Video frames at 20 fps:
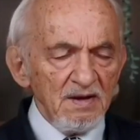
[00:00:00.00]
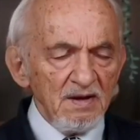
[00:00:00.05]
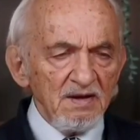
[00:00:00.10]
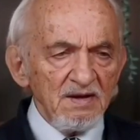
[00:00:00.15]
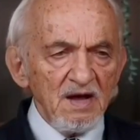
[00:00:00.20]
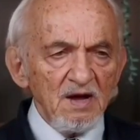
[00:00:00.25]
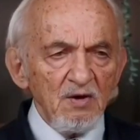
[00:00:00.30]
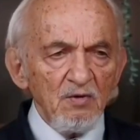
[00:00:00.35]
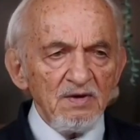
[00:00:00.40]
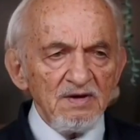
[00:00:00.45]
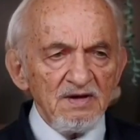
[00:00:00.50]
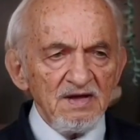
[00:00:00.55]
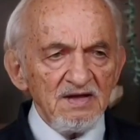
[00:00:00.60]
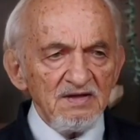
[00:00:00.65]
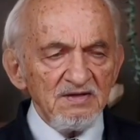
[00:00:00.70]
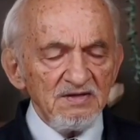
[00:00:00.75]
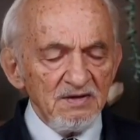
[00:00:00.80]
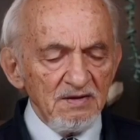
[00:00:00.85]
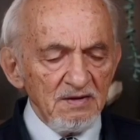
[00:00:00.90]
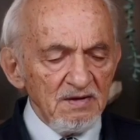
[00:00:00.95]

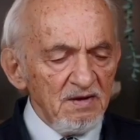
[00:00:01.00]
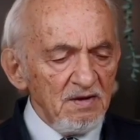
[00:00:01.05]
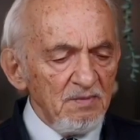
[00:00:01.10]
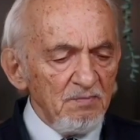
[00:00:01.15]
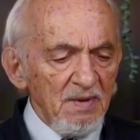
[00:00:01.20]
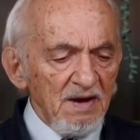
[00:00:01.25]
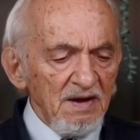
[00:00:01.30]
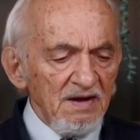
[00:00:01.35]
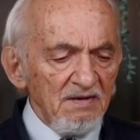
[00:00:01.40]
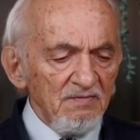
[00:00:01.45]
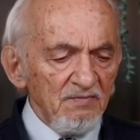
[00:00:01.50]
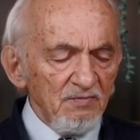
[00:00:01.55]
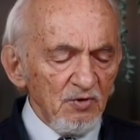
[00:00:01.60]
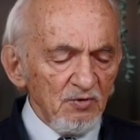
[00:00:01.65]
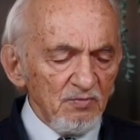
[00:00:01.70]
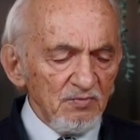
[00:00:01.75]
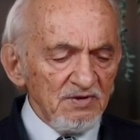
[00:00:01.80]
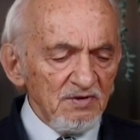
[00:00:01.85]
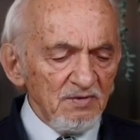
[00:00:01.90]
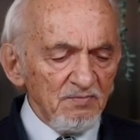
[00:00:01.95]
nowadays, there are many
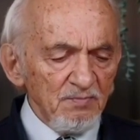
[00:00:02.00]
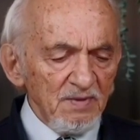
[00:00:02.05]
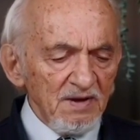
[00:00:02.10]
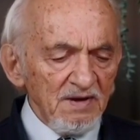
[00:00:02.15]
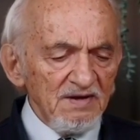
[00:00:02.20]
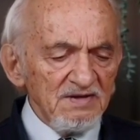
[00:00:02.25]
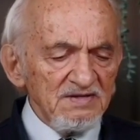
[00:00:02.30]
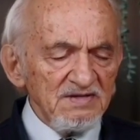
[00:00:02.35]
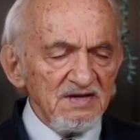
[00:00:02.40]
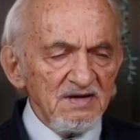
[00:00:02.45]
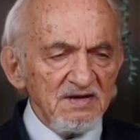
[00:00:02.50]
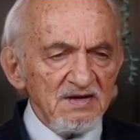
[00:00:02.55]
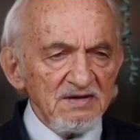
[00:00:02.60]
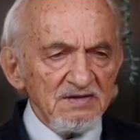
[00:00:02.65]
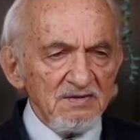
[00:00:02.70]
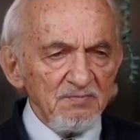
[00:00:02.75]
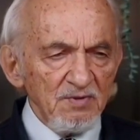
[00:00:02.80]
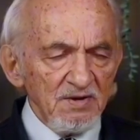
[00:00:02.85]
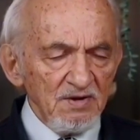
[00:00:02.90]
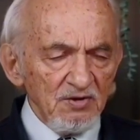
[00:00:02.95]
forms of
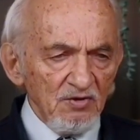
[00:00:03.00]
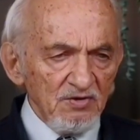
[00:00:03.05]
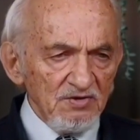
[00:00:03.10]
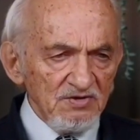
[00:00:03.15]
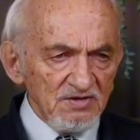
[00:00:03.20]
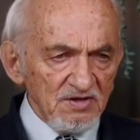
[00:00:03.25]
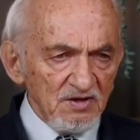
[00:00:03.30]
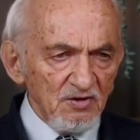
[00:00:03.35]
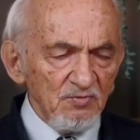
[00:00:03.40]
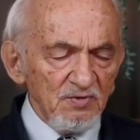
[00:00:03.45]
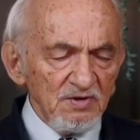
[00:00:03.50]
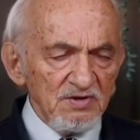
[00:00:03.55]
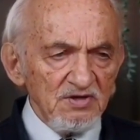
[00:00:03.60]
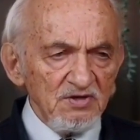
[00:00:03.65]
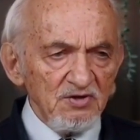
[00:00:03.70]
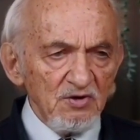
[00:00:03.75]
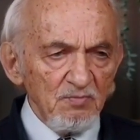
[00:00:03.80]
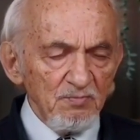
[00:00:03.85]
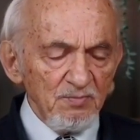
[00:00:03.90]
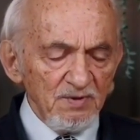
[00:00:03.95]
penicillins because the
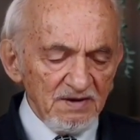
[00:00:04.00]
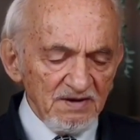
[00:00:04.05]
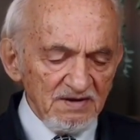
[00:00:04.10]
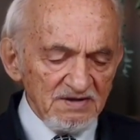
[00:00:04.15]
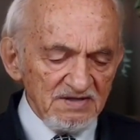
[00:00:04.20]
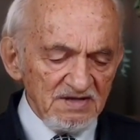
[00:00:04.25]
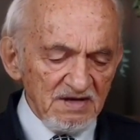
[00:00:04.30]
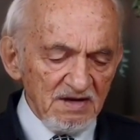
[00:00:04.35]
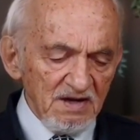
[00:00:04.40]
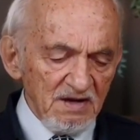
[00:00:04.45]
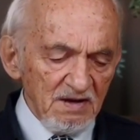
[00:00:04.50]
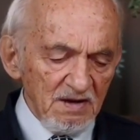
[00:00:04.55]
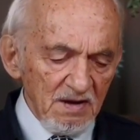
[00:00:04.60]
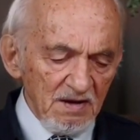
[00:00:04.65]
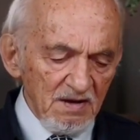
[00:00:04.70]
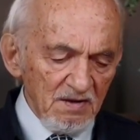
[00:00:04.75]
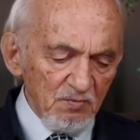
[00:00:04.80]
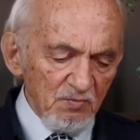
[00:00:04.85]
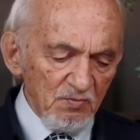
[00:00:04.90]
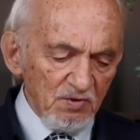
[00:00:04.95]
original penicillin,
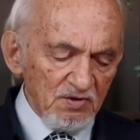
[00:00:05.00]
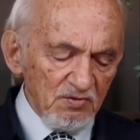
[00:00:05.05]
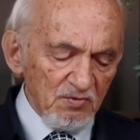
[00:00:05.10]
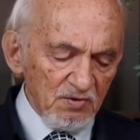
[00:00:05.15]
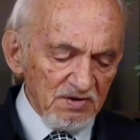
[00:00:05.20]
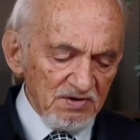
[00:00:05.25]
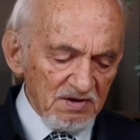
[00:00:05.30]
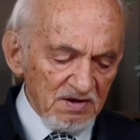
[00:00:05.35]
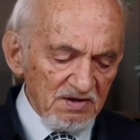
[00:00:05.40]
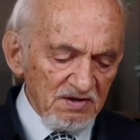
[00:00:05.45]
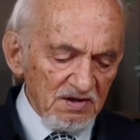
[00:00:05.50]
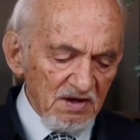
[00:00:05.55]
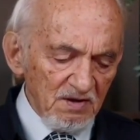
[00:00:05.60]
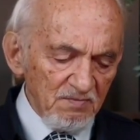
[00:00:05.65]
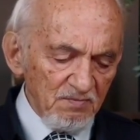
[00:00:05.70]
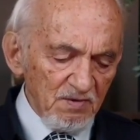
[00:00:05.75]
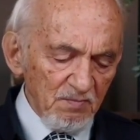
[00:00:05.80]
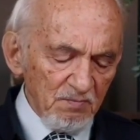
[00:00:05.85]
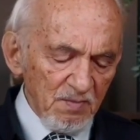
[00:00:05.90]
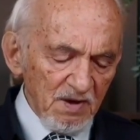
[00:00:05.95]
which was
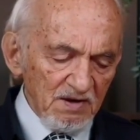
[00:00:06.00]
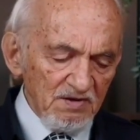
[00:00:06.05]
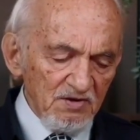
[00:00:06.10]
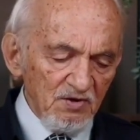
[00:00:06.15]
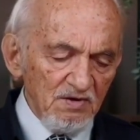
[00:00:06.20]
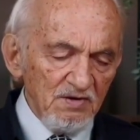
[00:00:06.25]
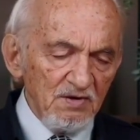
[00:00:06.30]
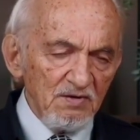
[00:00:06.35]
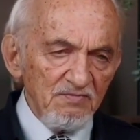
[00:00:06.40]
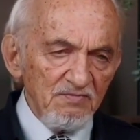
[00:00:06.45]
discovered by Dr.